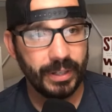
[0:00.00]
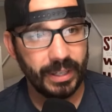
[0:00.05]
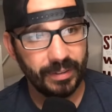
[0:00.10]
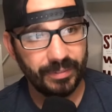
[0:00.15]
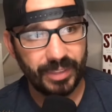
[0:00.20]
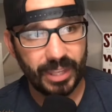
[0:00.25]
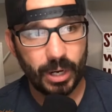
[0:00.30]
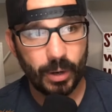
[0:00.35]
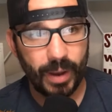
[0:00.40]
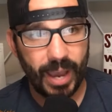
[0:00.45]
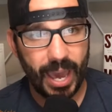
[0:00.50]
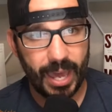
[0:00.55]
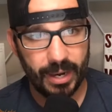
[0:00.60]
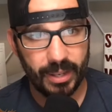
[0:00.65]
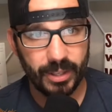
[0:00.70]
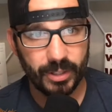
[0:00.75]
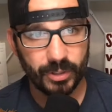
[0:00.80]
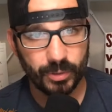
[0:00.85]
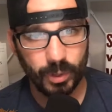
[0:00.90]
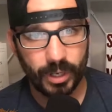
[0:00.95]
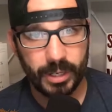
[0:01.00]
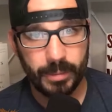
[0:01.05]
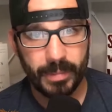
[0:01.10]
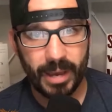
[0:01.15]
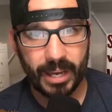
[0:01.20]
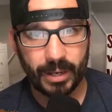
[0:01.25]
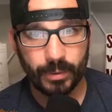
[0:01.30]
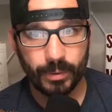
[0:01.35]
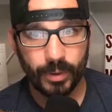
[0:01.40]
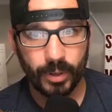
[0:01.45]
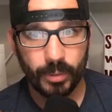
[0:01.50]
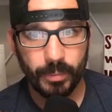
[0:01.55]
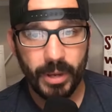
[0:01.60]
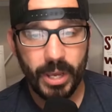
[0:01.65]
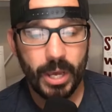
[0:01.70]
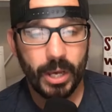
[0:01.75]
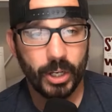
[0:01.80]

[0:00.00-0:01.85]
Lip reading: if they don't add to this running back room,